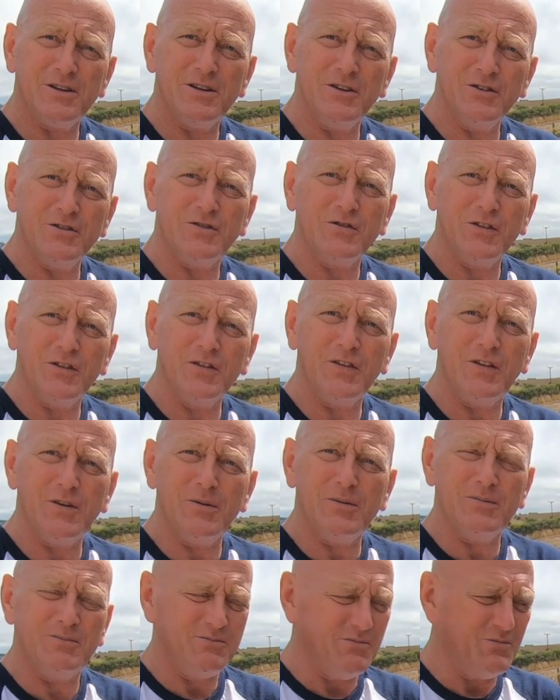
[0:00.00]
I used for a
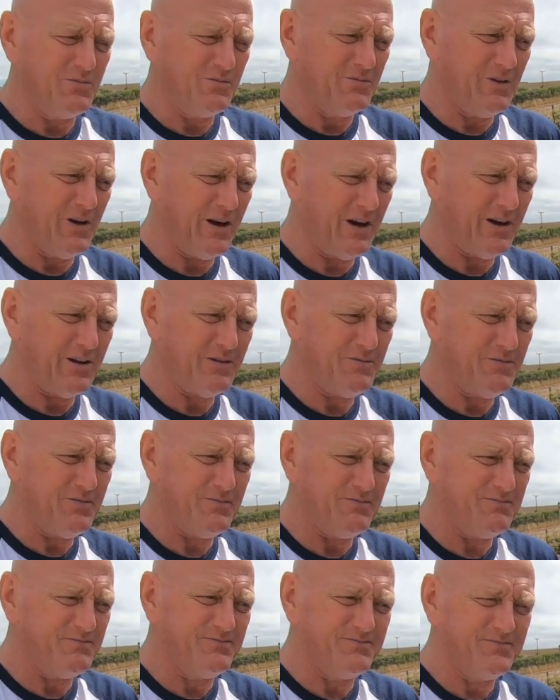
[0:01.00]
few uh,
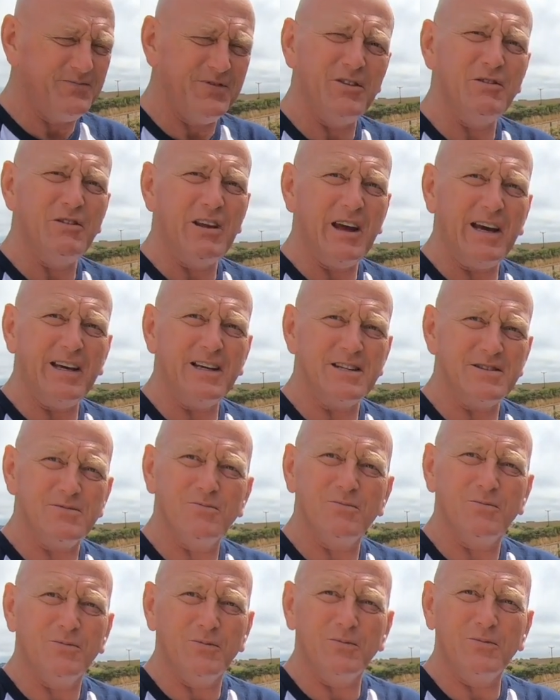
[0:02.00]
few days
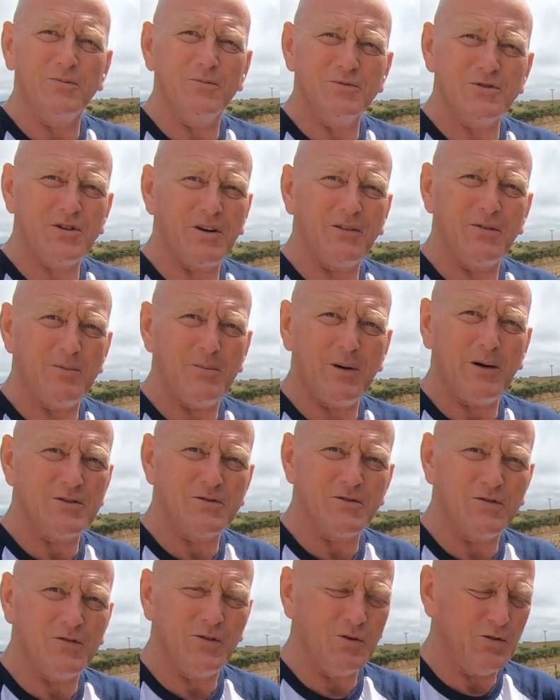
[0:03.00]
traveling
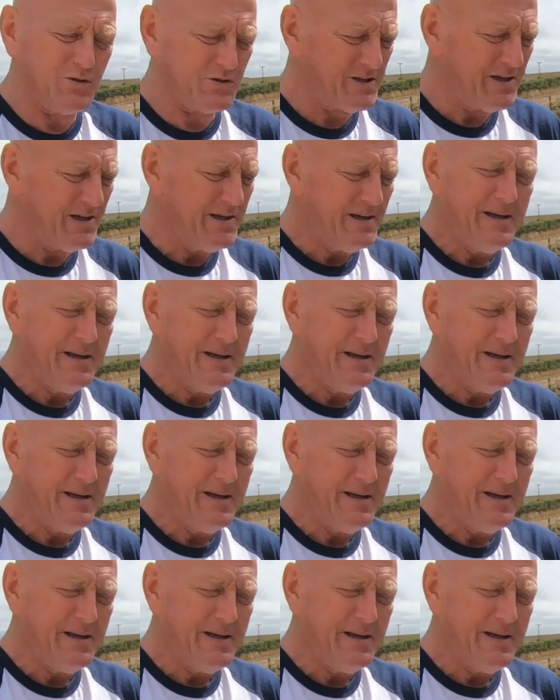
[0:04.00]
backwards and forwards.